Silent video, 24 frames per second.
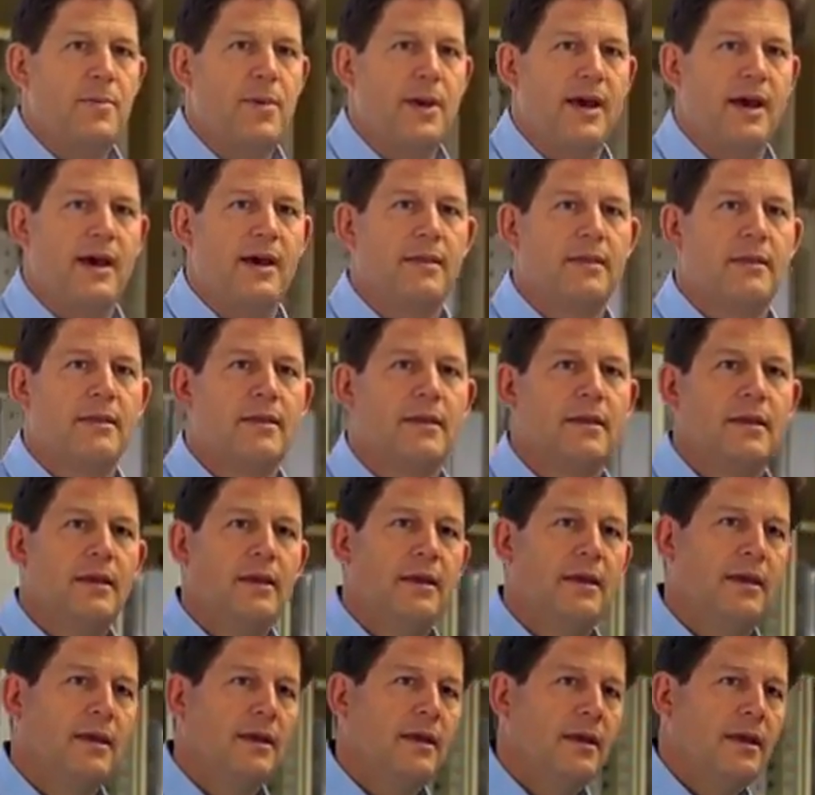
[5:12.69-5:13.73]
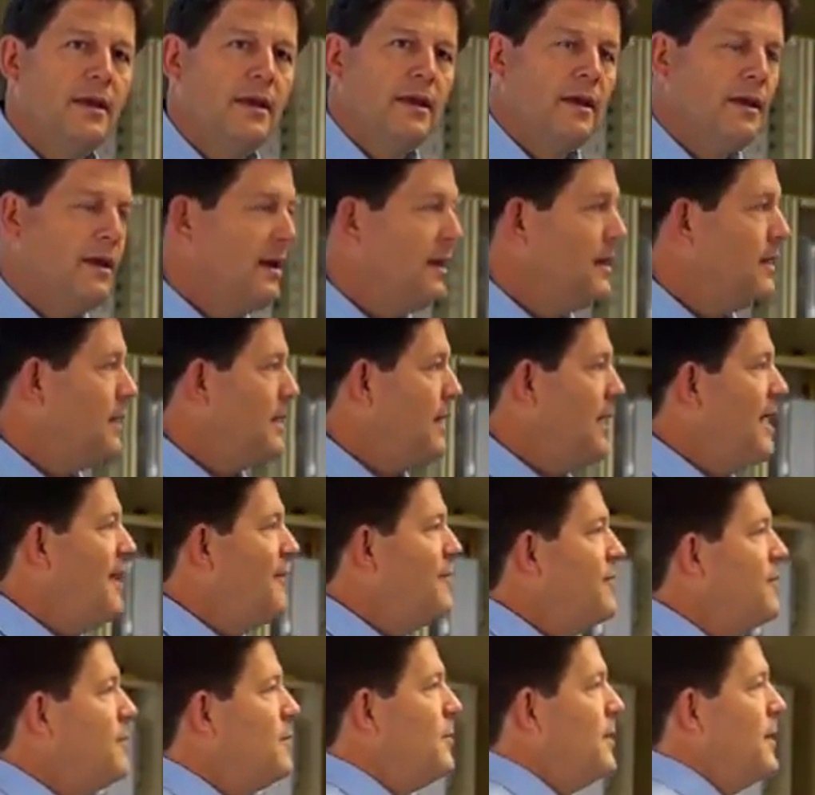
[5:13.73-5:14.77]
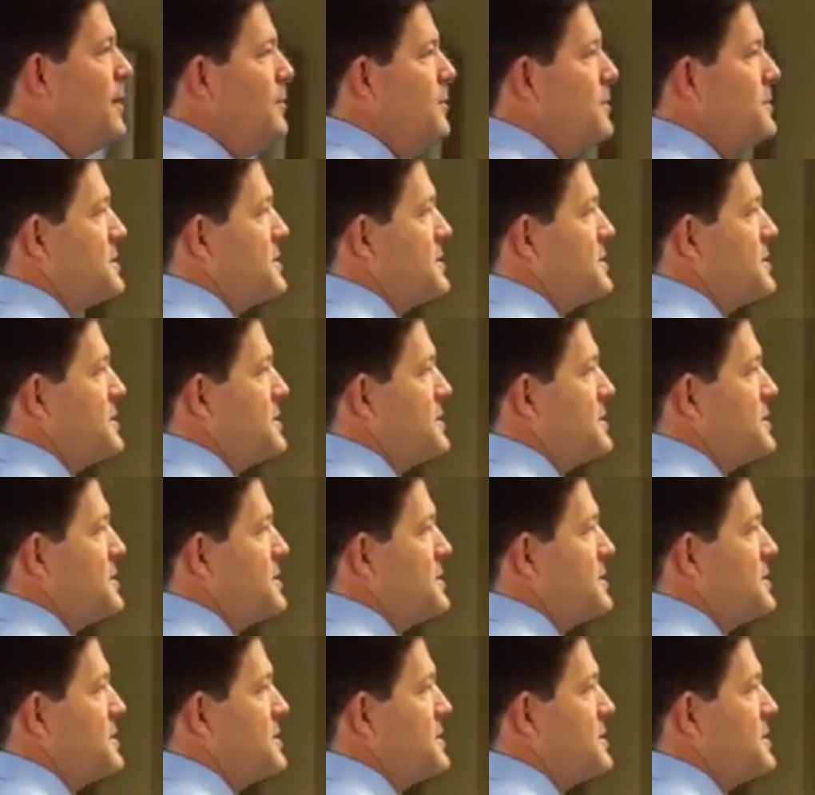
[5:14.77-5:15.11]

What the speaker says: path. And often we will